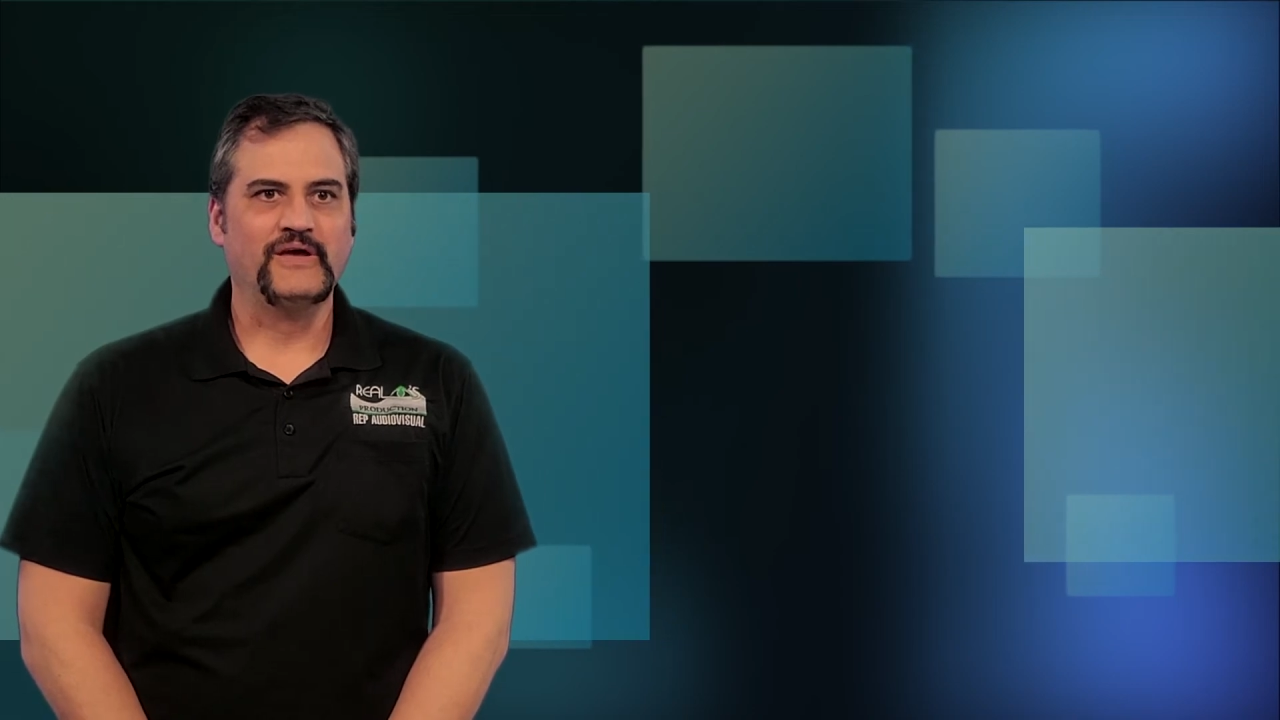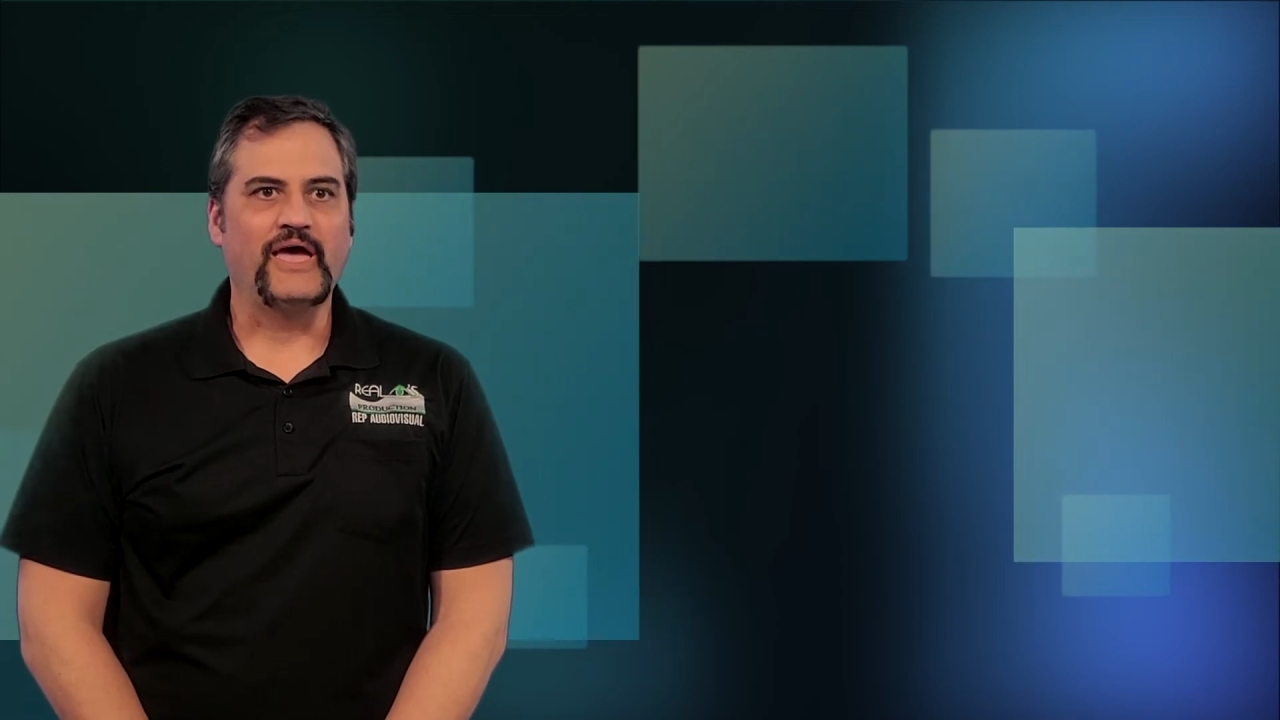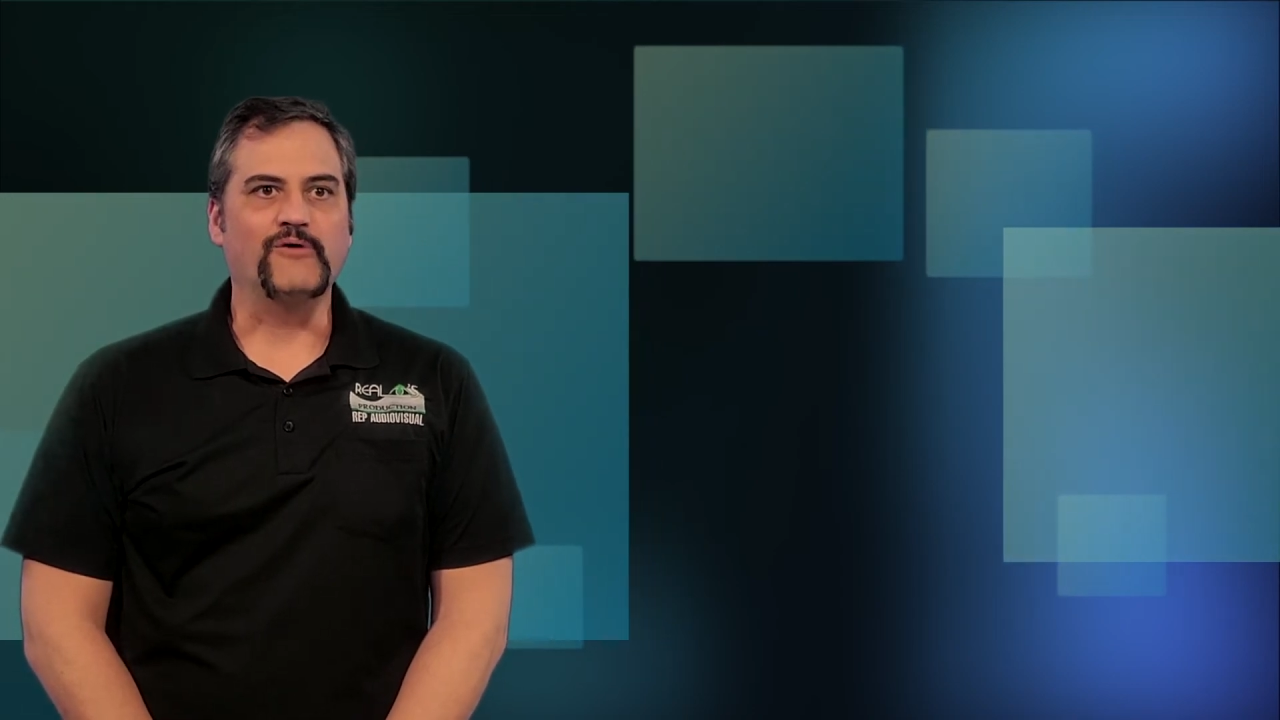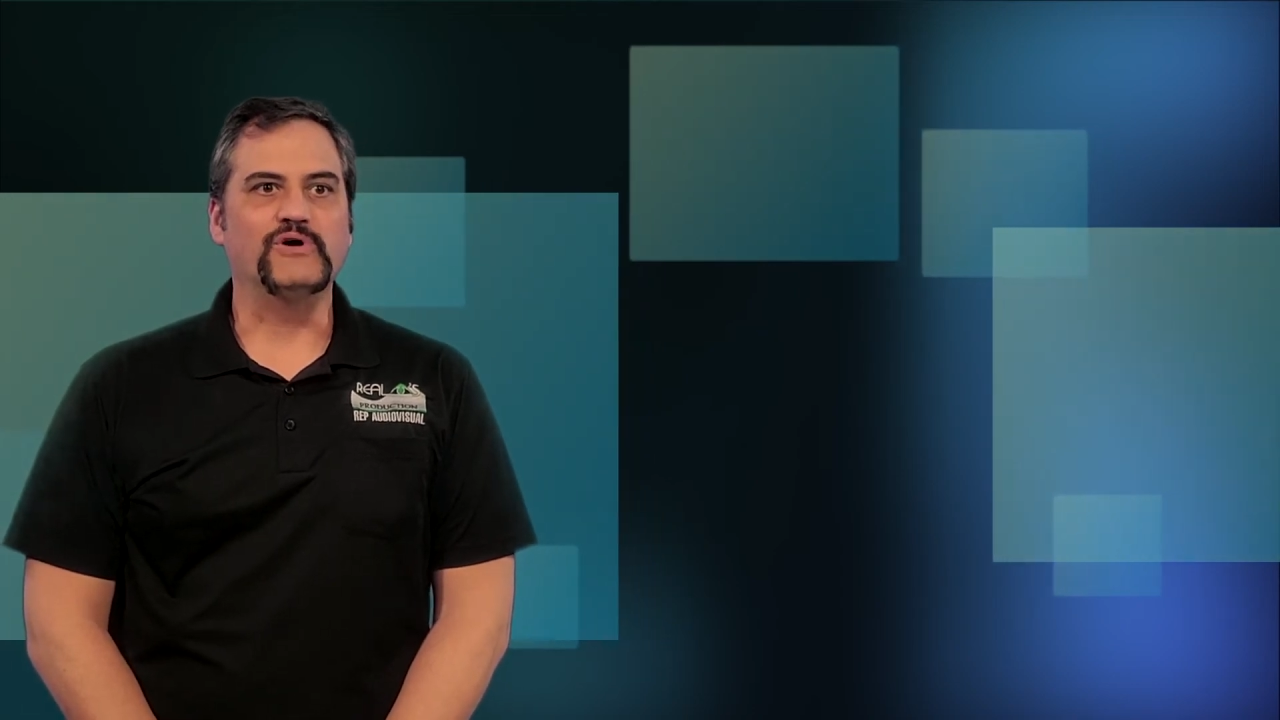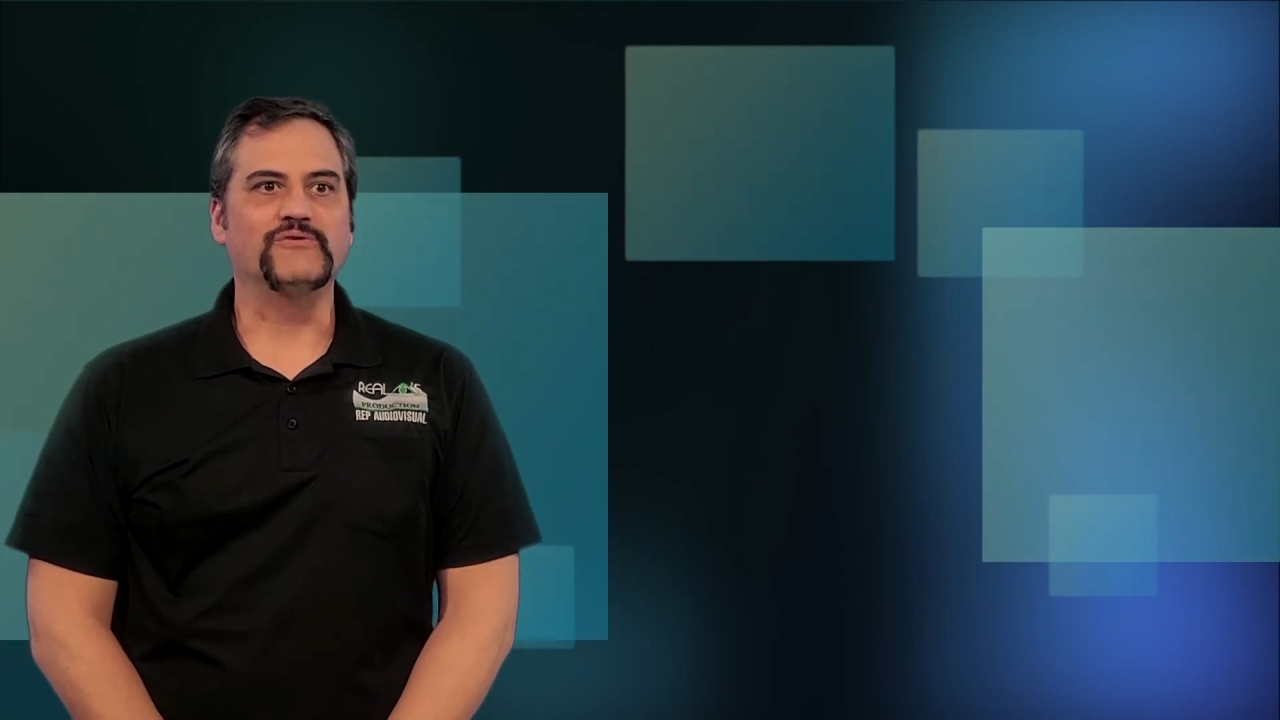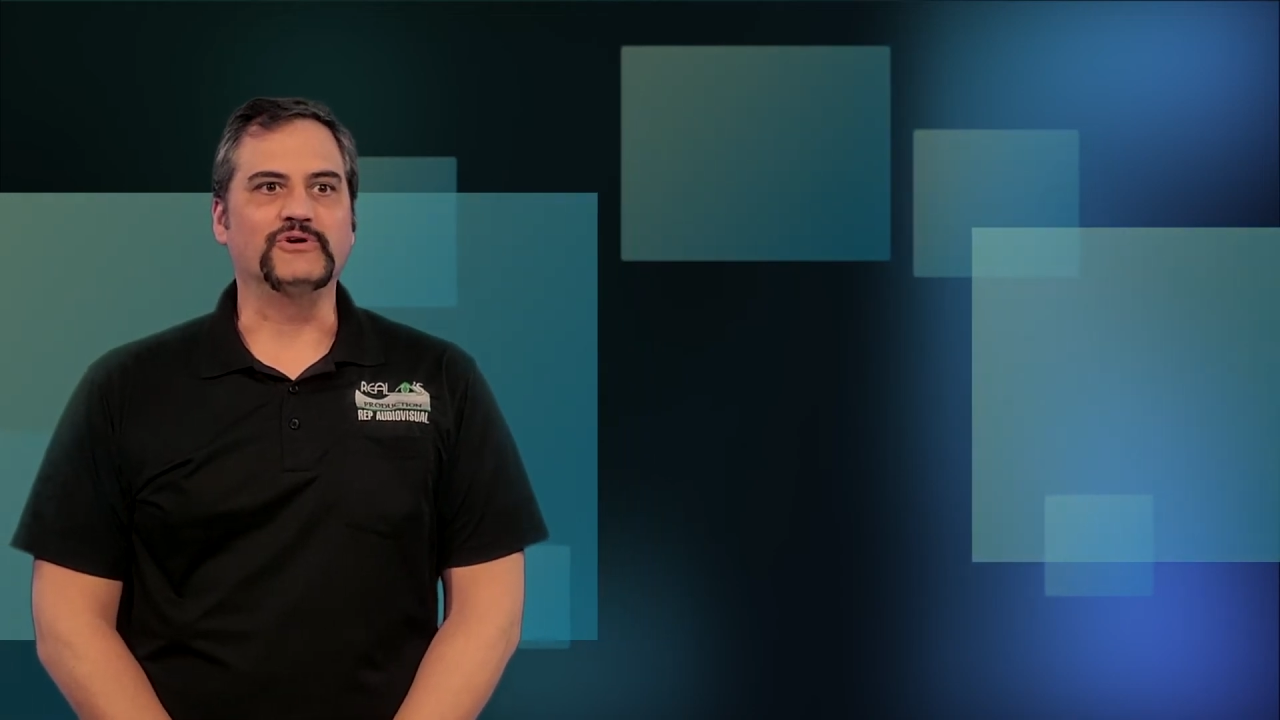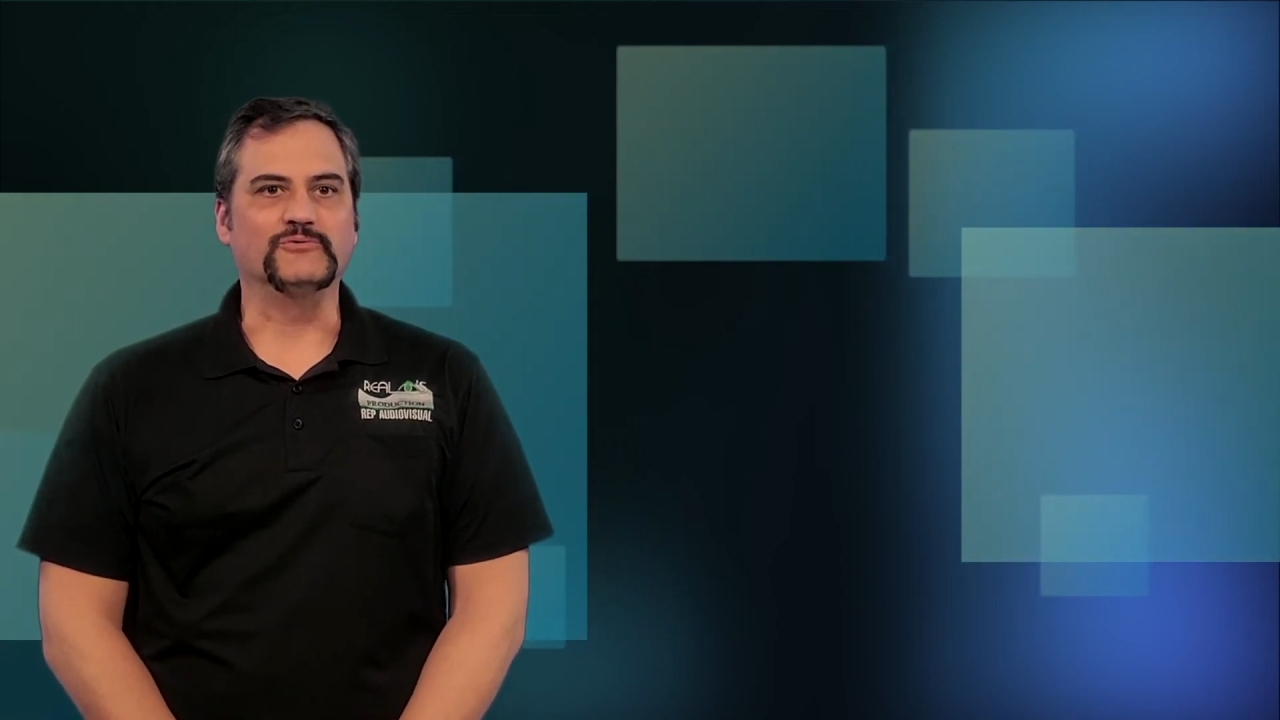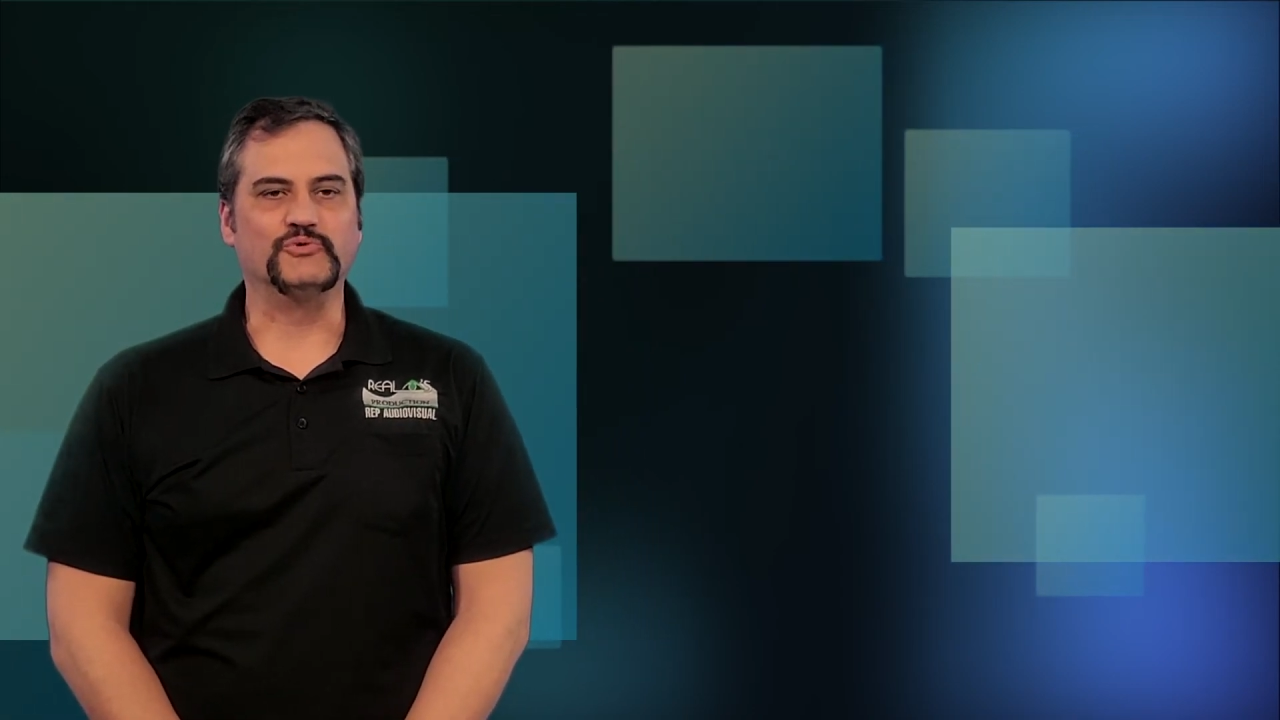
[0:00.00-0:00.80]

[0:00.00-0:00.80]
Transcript: However,